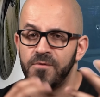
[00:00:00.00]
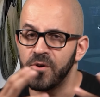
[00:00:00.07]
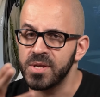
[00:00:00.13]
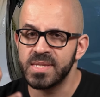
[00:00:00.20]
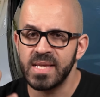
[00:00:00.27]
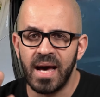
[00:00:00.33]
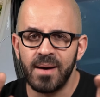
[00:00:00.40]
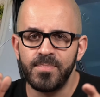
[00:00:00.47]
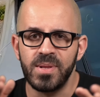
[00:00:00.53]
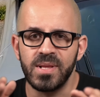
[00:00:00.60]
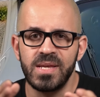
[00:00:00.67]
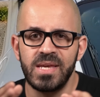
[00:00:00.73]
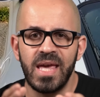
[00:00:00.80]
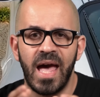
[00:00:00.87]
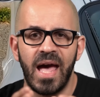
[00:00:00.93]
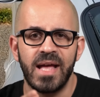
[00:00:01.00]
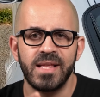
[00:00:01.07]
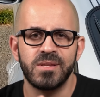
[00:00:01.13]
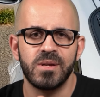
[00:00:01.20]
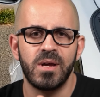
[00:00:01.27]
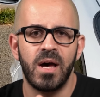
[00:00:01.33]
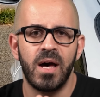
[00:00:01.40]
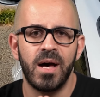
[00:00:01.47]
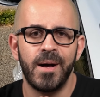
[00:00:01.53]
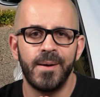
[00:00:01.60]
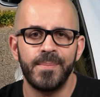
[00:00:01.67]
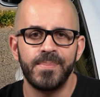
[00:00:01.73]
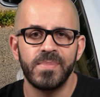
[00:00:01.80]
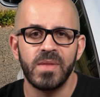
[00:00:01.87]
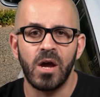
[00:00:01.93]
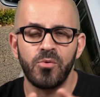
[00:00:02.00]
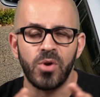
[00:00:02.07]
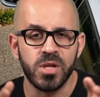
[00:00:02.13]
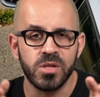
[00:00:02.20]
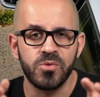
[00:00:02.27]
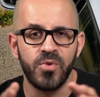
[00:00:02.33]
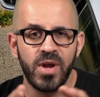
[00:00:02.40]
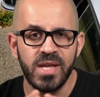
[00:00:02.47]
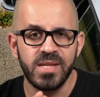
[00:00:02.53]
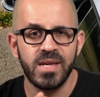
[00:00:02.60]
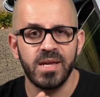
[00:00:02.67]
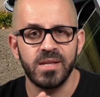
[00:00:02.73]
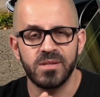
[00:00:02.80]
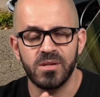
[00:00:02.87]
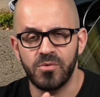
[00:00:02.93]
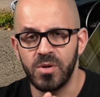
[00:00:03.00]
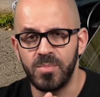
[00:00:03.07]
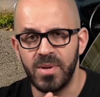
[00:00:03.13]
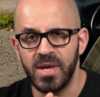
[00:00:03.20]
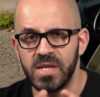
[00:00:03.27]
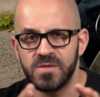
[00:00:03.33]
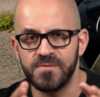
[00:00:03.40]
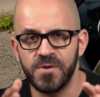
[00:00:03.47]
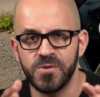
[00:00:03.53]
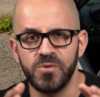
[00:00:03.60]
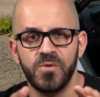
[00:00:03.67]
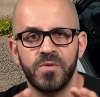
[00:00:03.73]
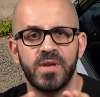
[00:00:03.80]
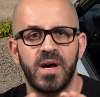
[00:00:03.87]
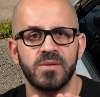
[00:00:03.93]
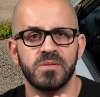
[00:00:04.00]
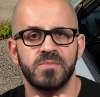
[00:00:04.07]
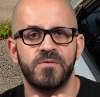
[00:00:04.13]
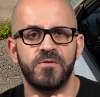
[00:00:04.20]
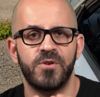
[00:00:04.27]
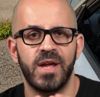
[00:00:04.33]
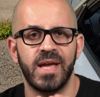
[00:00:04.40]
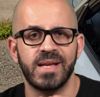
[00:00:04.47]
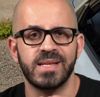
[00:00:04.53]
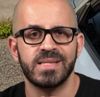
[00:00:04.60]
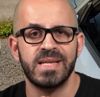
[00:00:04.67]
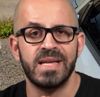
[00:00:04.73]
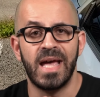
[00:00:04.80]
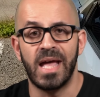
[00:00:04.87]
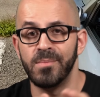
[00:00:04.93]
For example, he had a rotten radiator replaced for 2,000 francs.